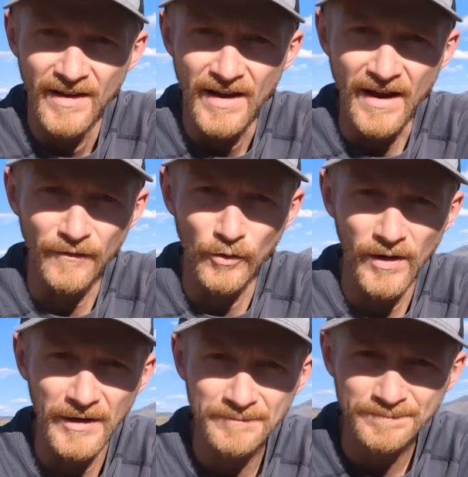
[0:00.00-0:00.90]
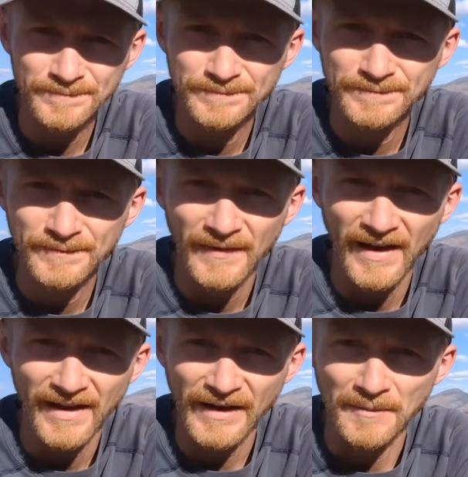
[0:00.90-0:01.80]
Hey everyone,
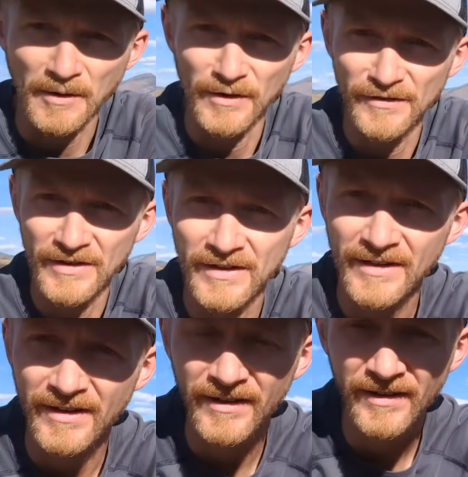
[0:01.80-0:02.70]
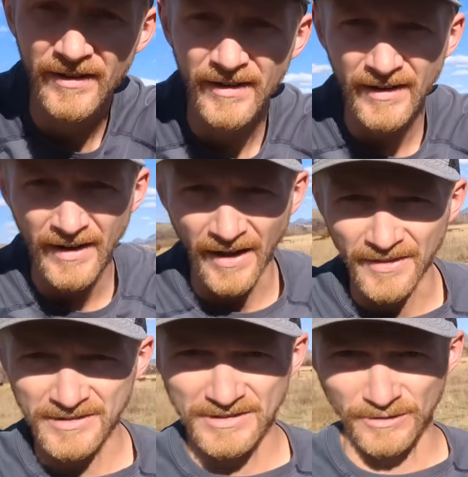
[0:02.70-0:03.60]
I got my Rivian here, and
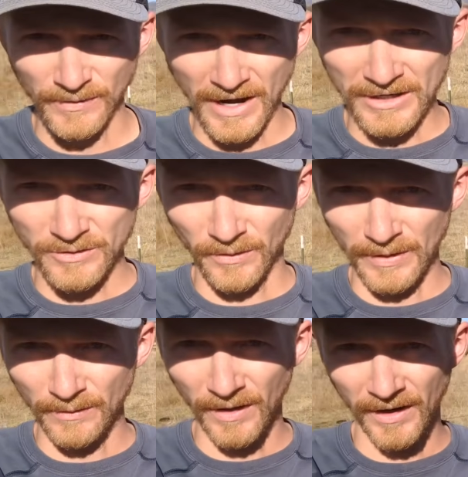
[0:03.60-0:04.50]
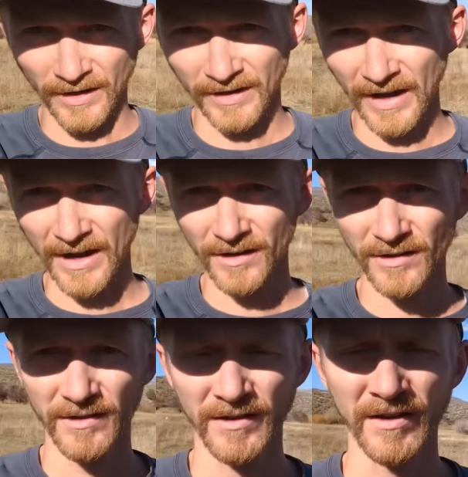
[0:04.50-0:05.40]
this is the ranch where we run our
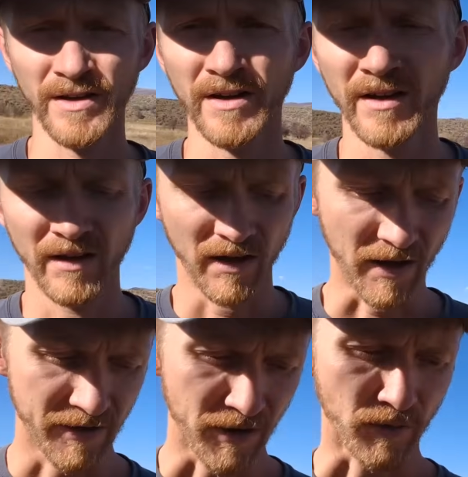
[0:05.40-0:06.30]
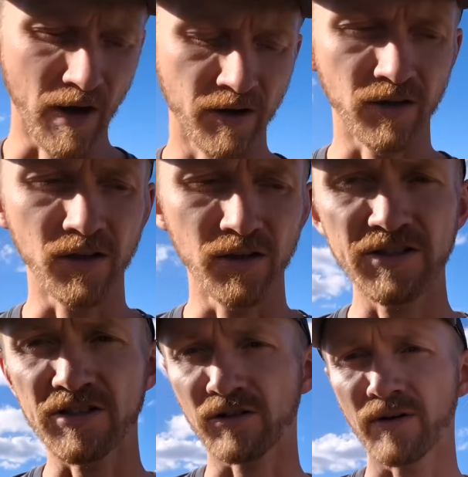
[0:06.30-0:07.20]
cattle year-round, a
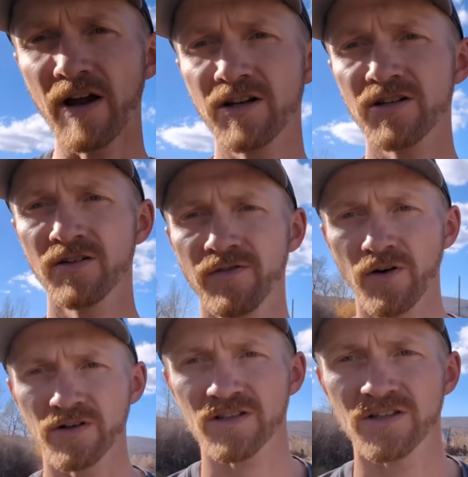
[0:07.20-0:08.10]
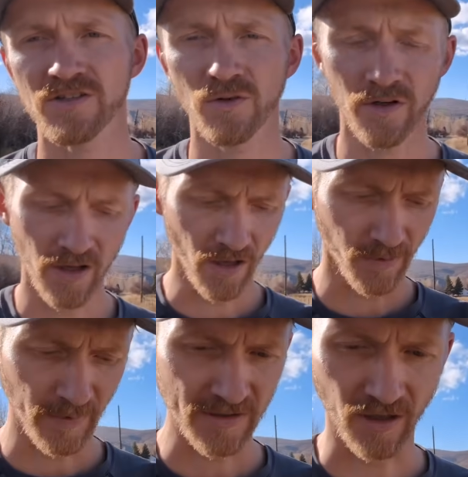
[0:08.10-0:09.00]
holistic ranch focused on soil health
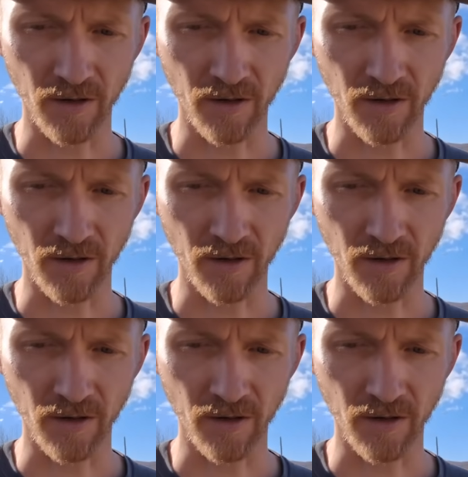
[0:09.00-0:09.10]
based on our